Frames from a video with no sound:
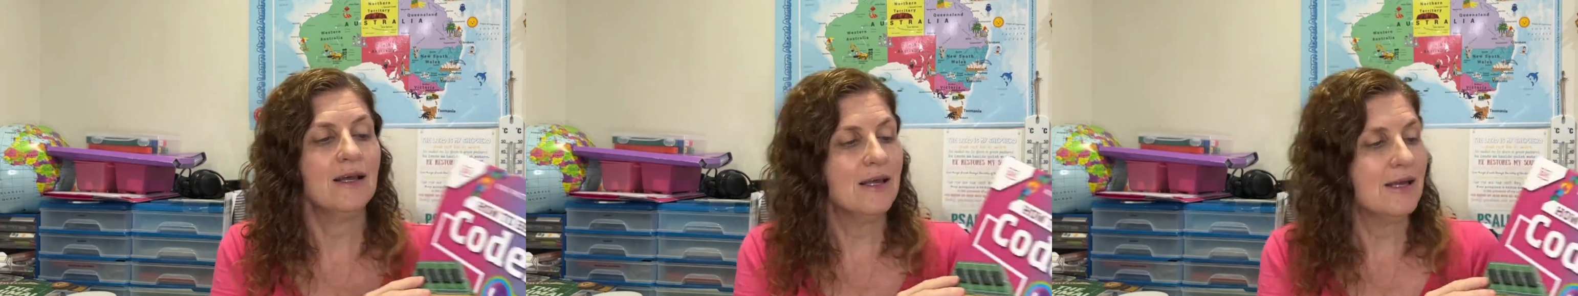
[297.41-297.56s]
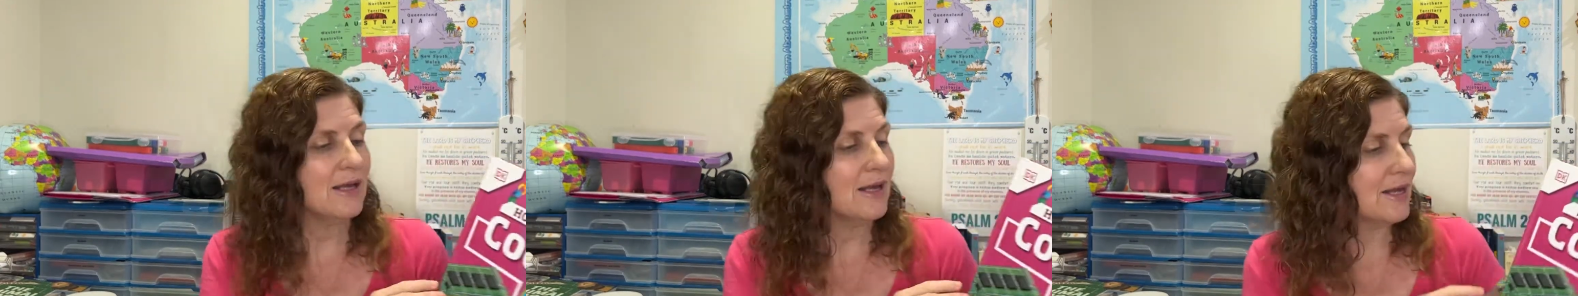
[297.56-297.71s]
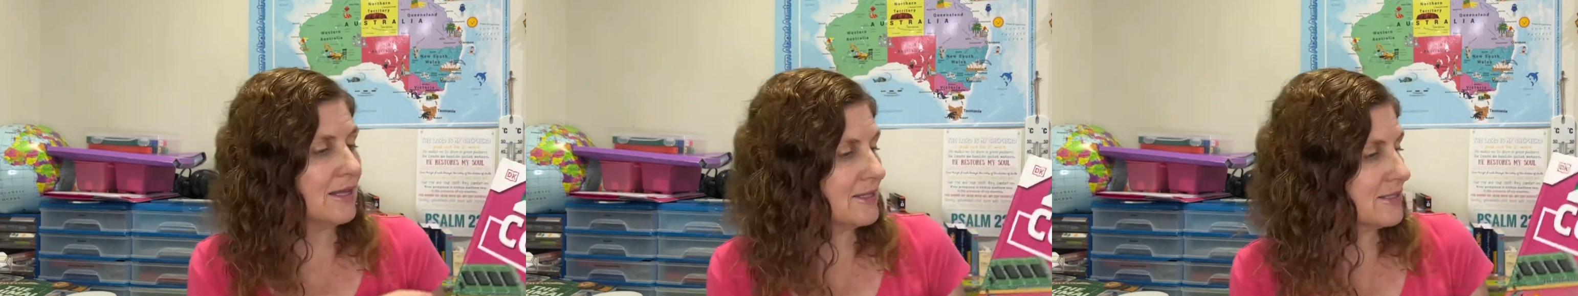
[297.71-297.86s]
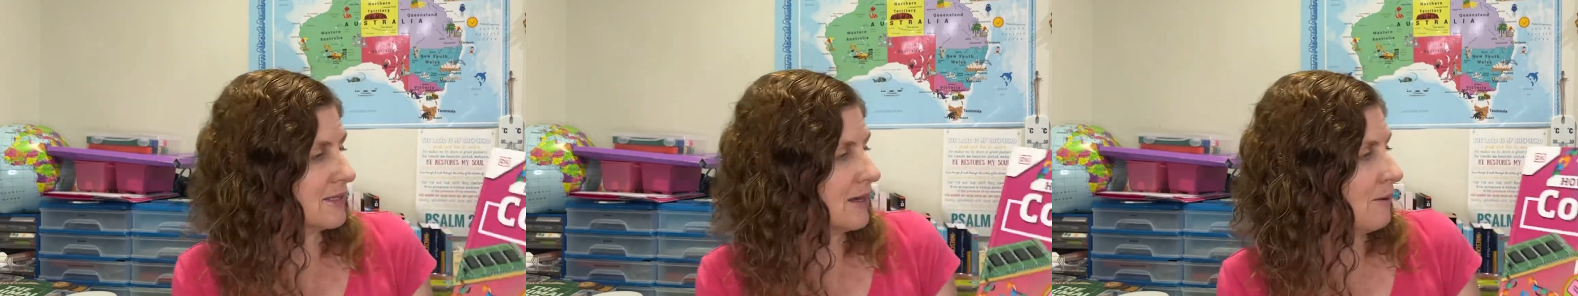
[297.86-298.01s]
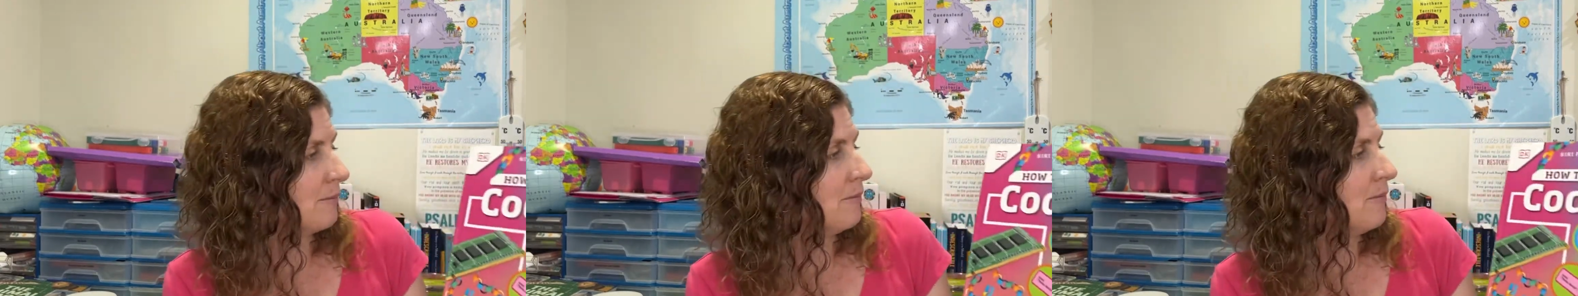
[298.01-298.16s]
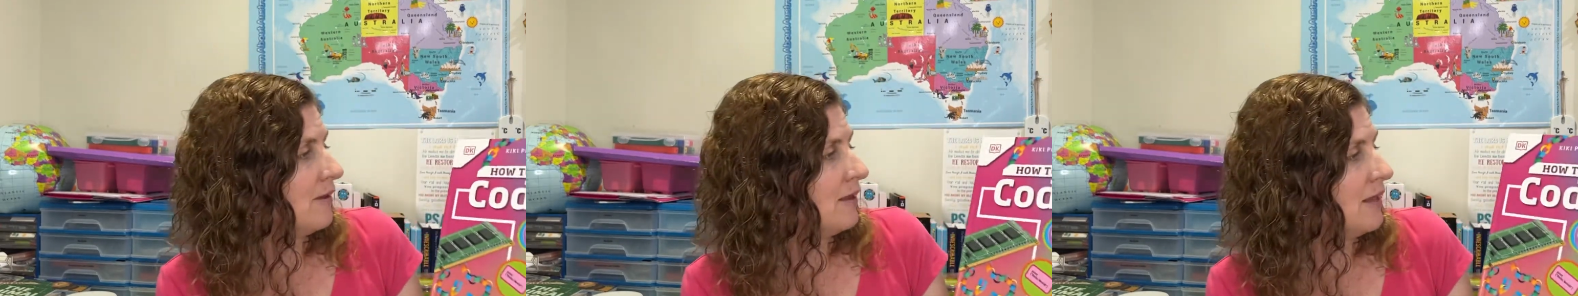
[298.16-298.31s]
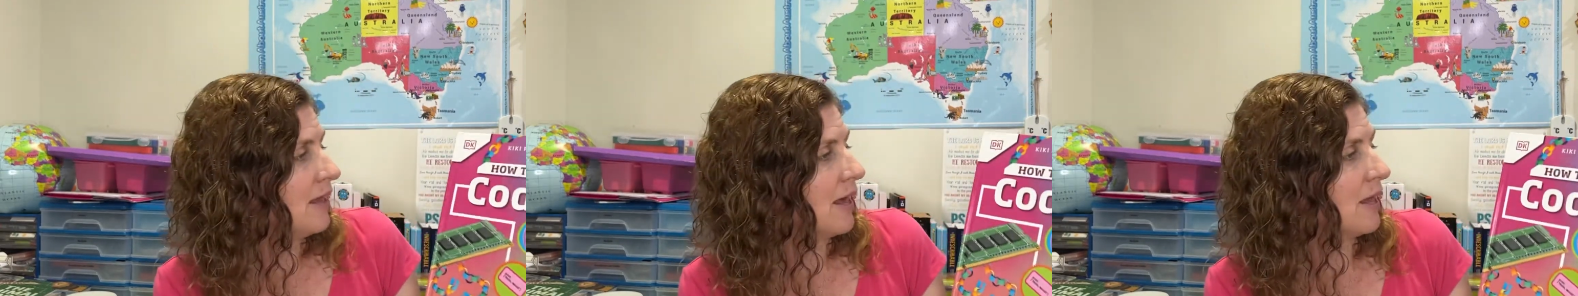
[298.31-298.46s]
It's
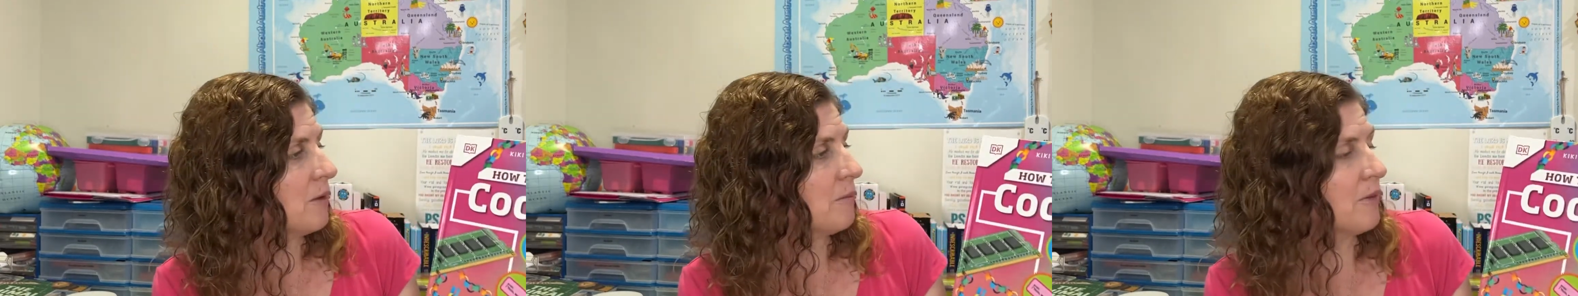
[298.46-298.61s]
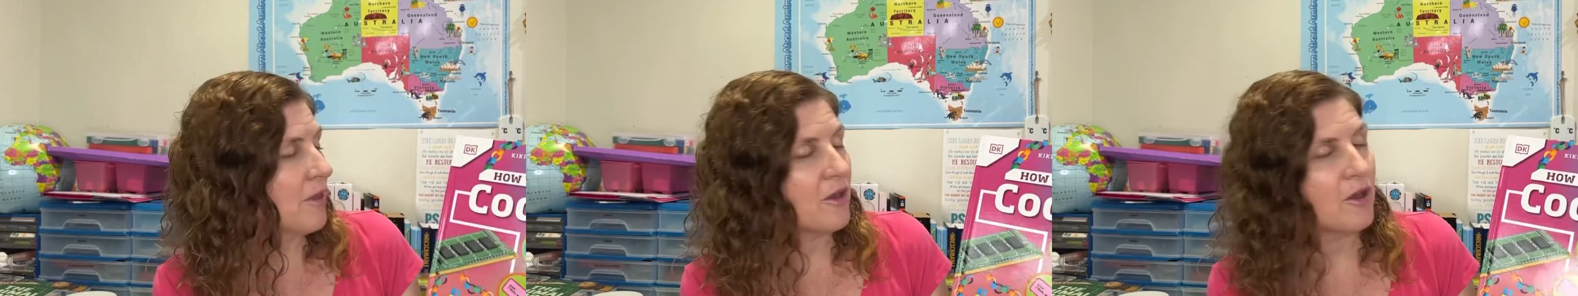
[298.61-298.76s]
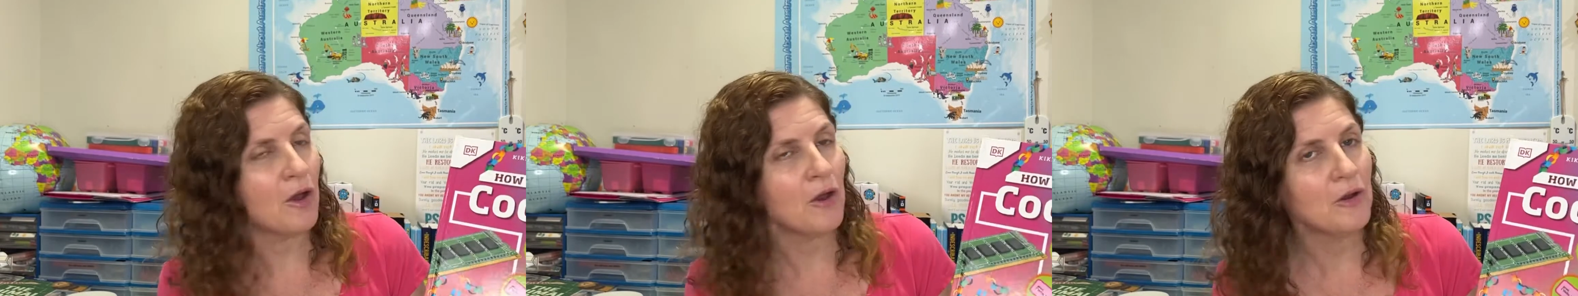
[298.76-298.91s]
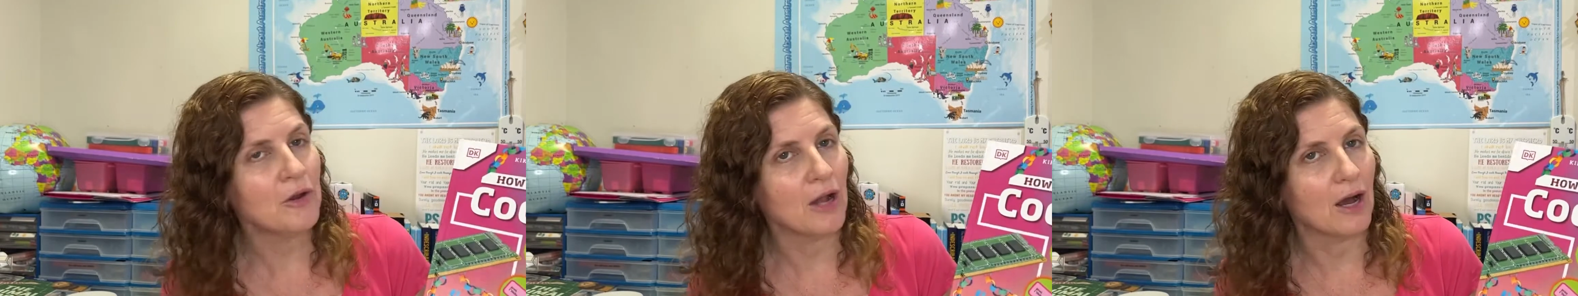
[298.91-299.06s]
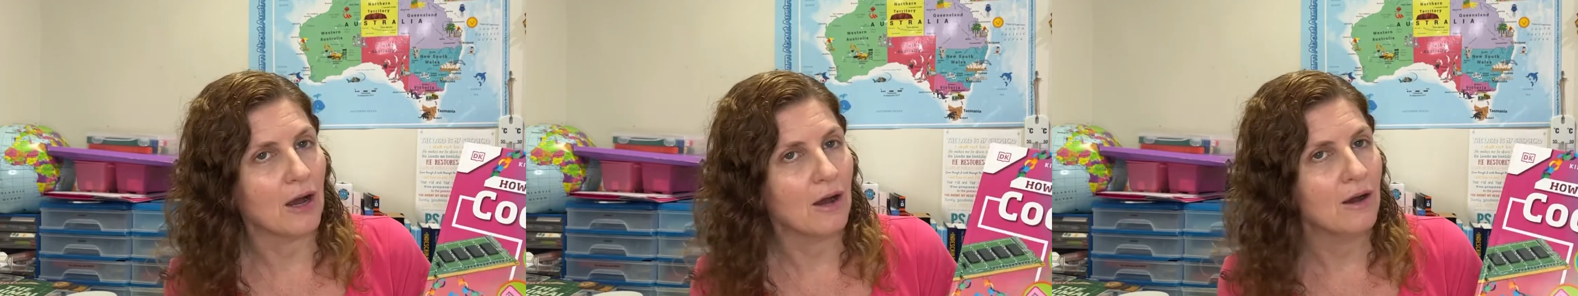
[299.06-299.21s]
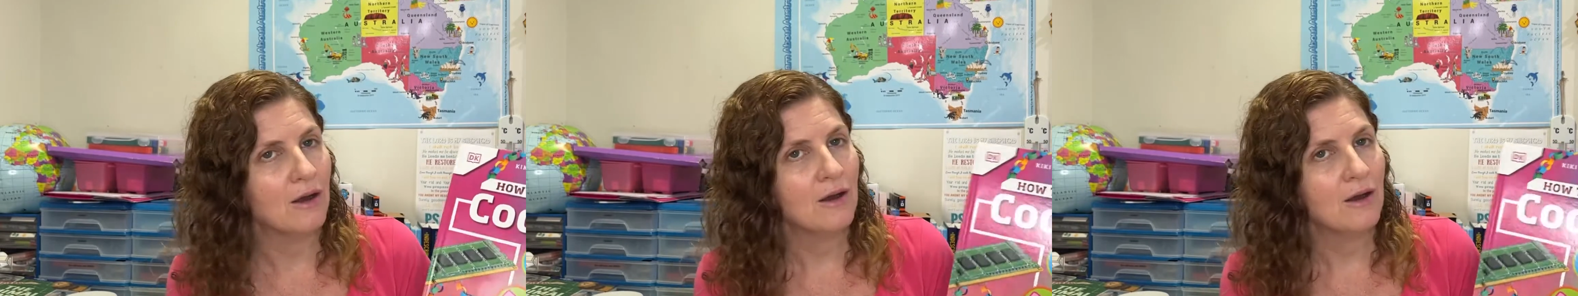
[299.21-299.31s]
how to be a coder.